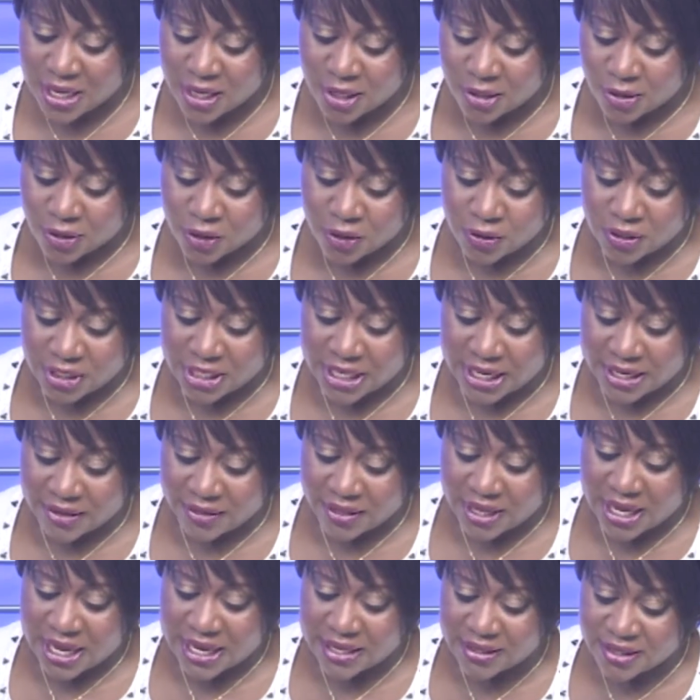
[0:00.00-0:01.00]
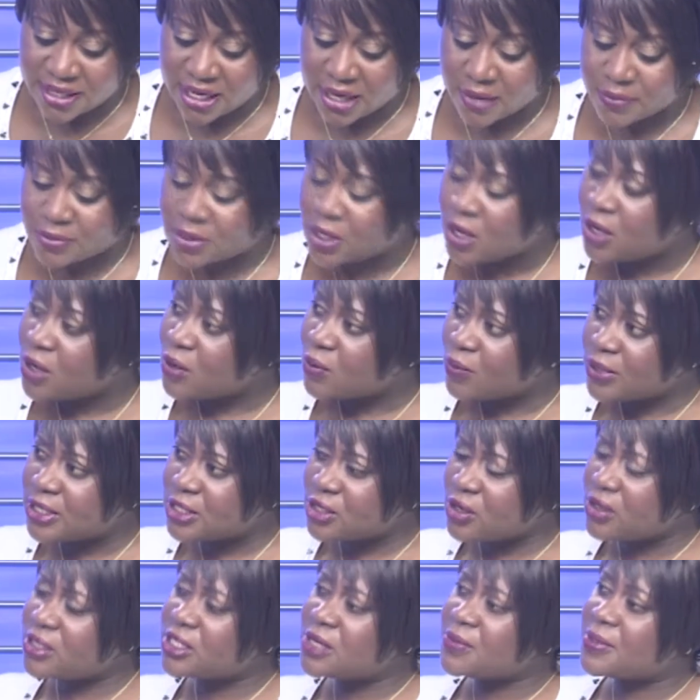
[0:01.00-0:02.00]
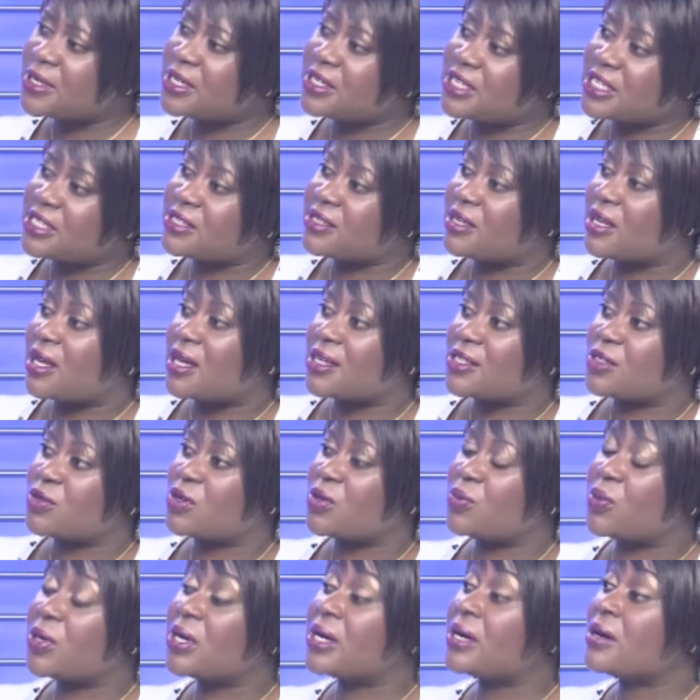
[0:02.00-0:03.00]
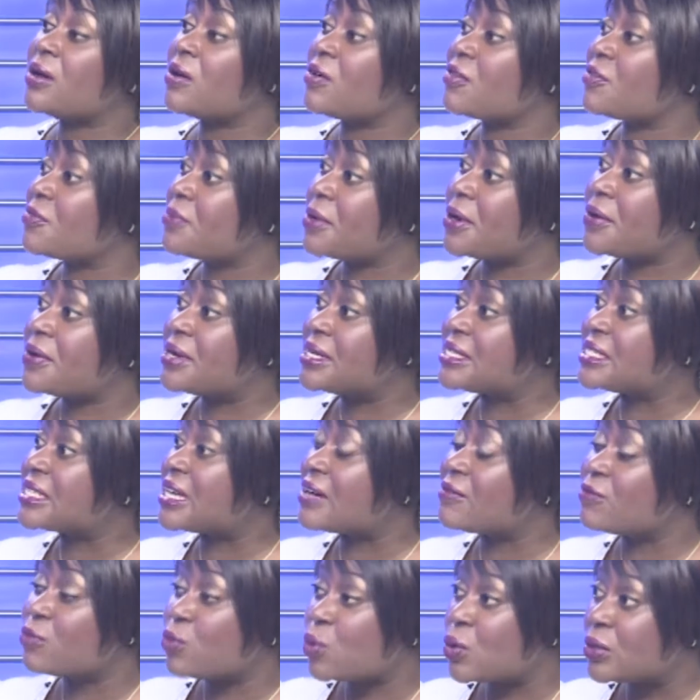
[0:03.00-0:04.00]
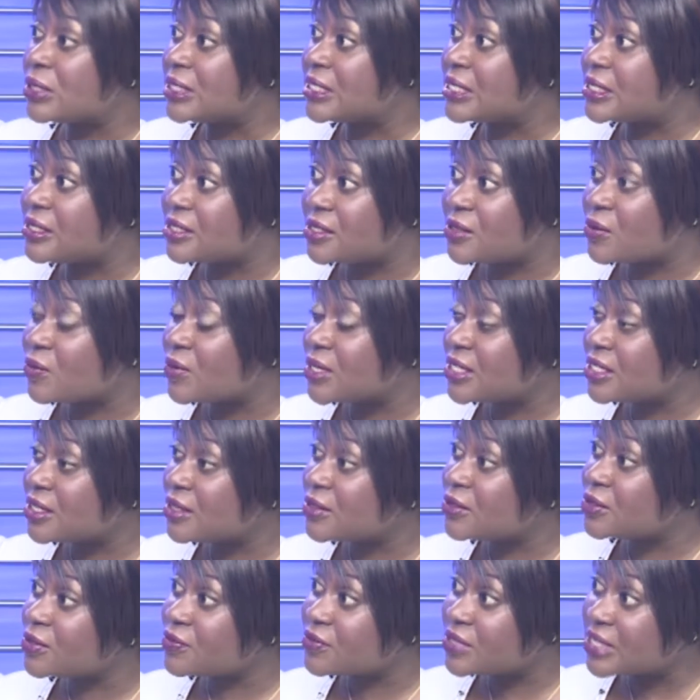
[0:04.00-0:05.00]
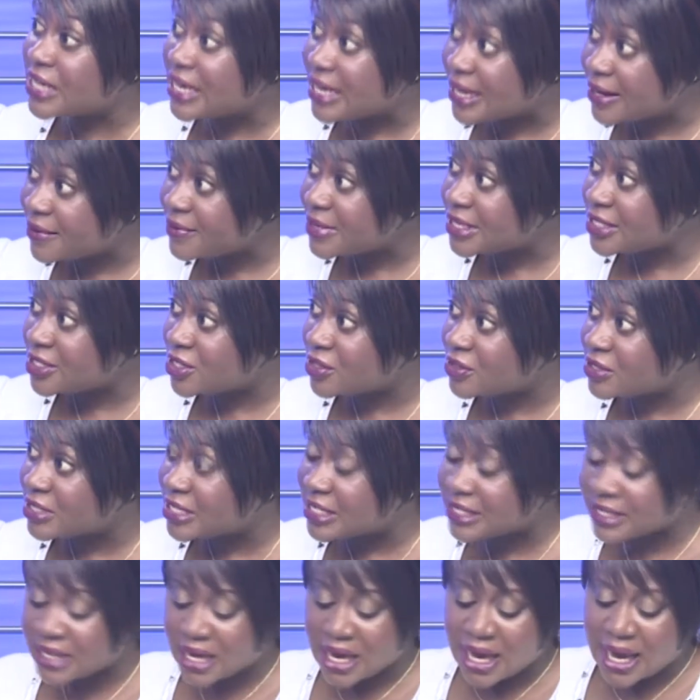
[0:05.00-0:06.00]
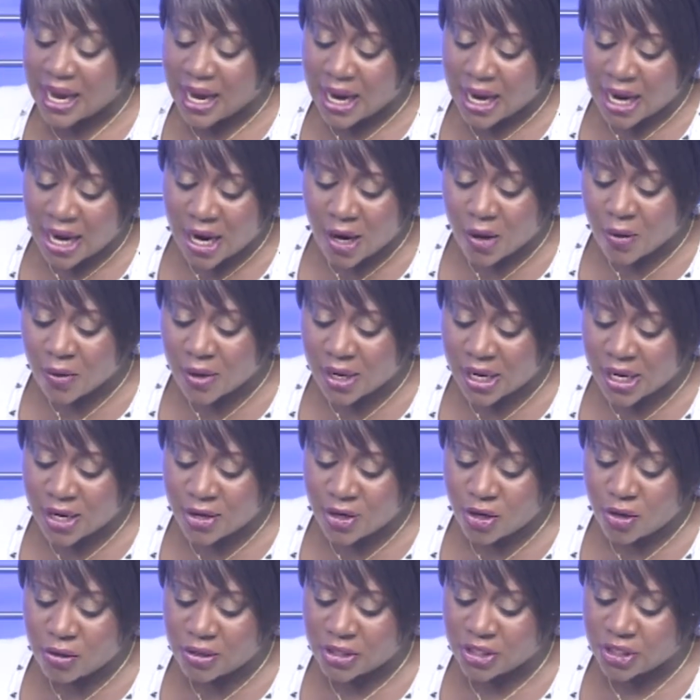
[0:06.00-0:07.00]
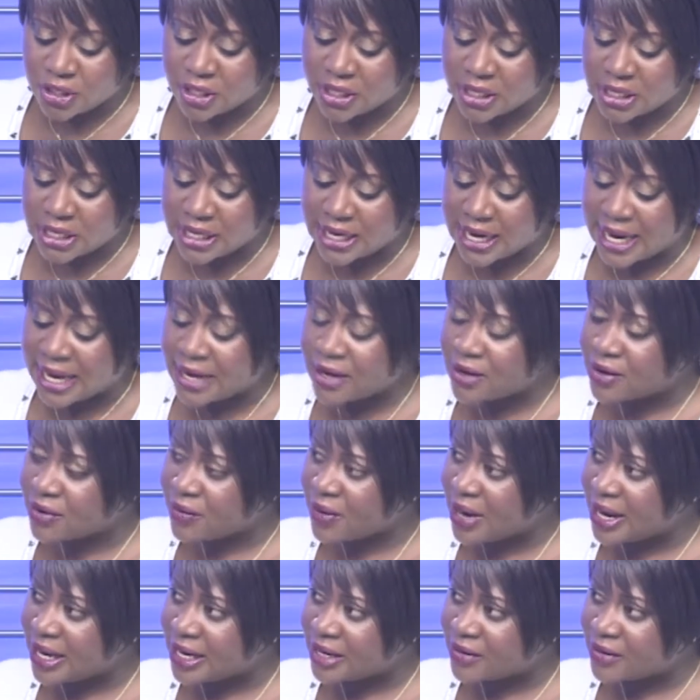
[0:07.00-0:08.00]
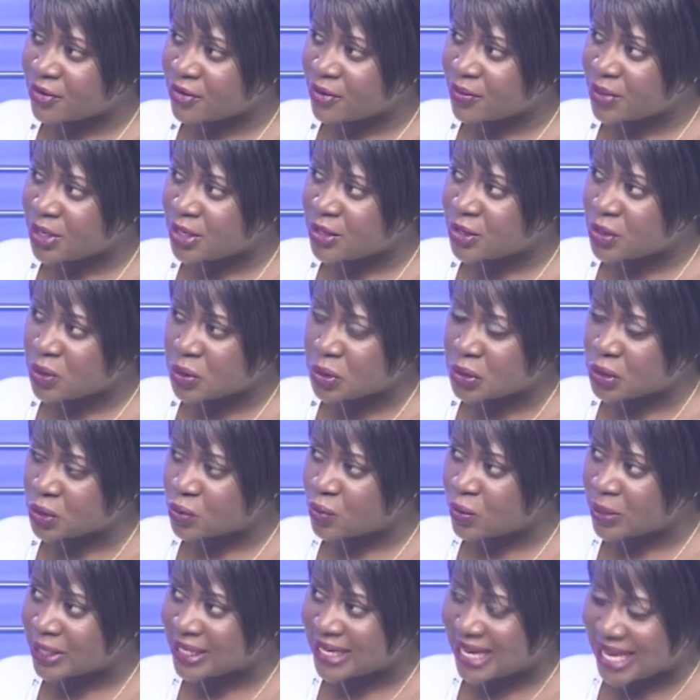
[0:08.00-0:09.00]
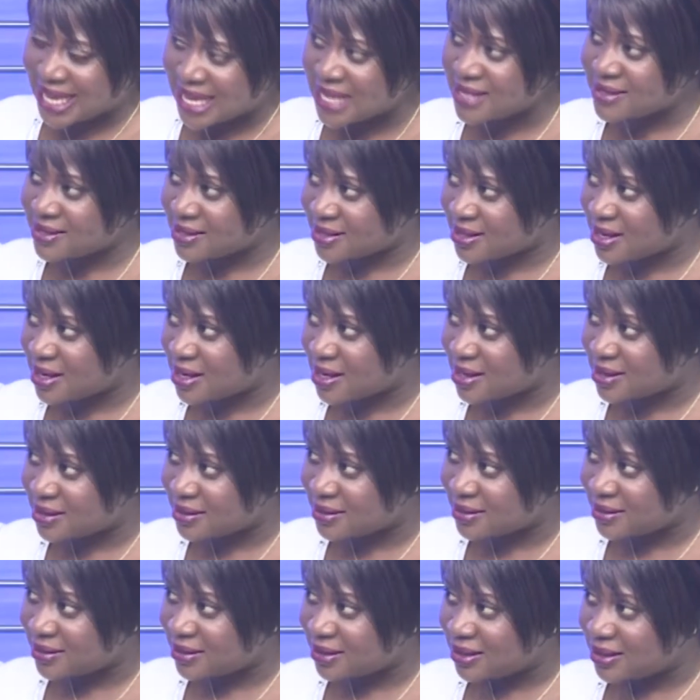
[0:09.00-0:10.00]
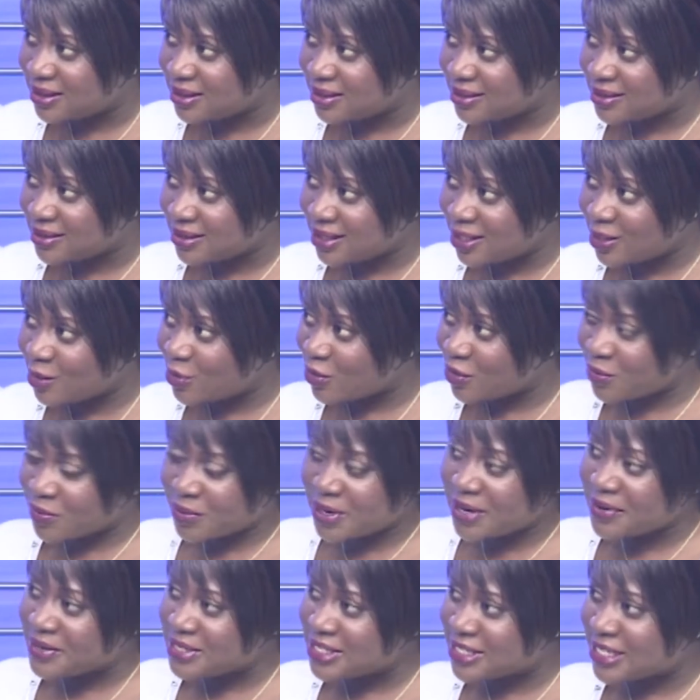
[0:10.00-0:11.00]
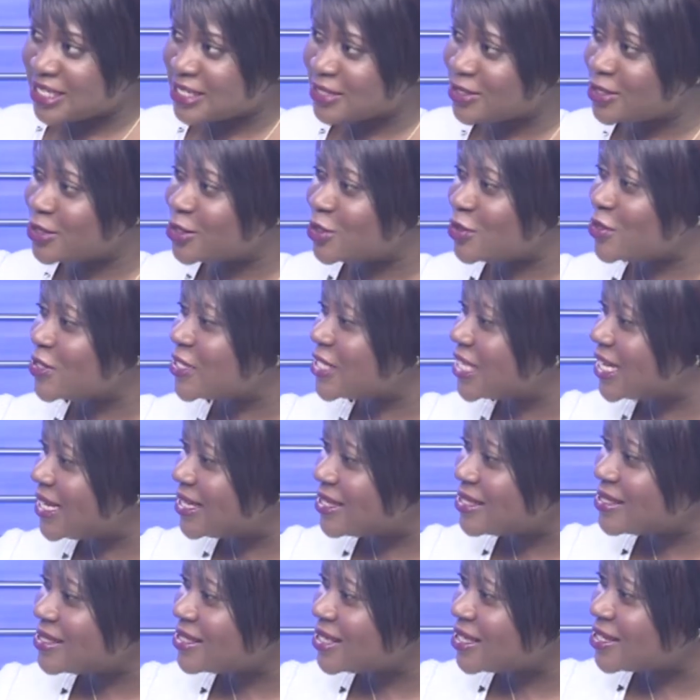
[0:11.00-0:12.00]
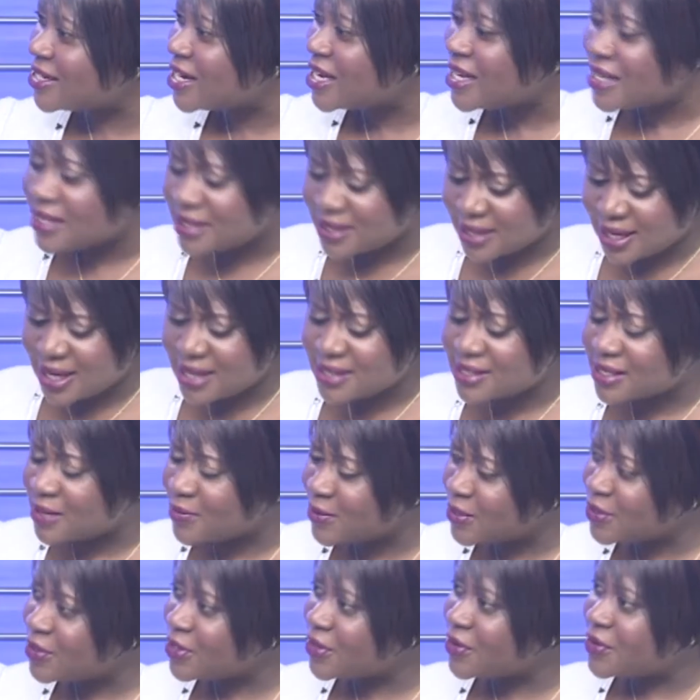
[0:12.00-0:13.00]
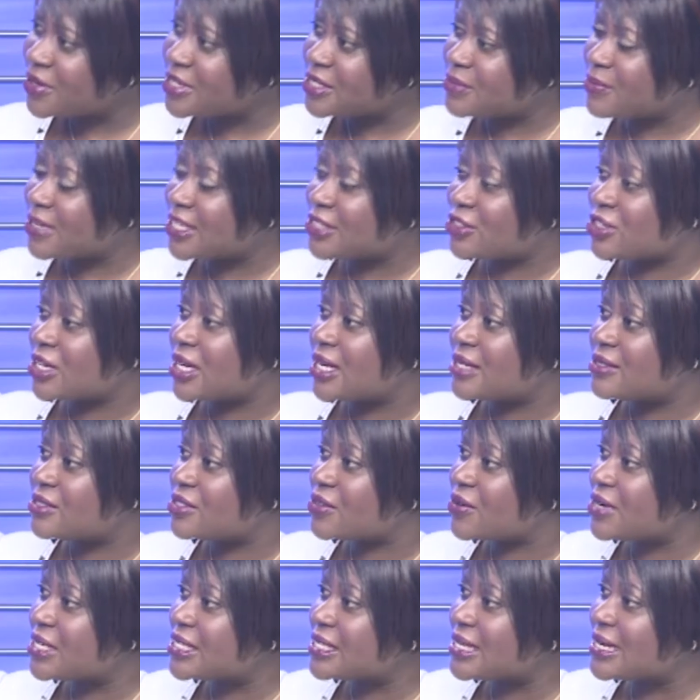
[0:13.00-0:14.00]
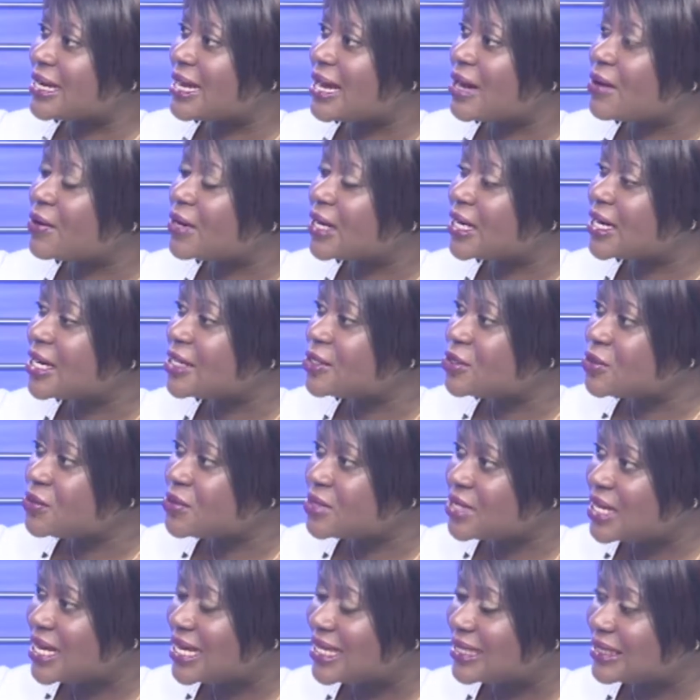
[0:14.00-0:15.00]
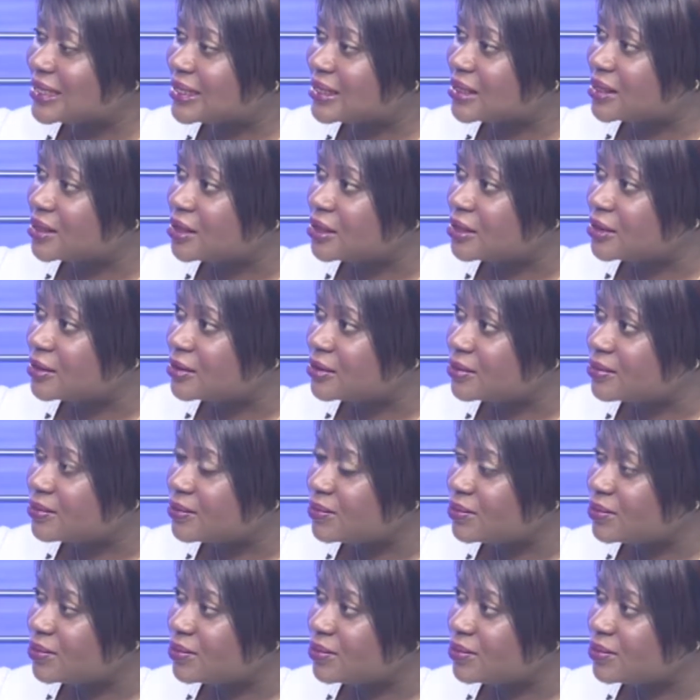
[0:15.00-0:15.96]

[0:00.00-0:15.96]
to take the exam. We talked about this last week, but a lot of parents have wondered, they want a lot of clarity on this. How can you turn a grade a U to an A star? A lot of parents listened to us and they said, yes, I want to increase my child's grades, and how can I do that? You have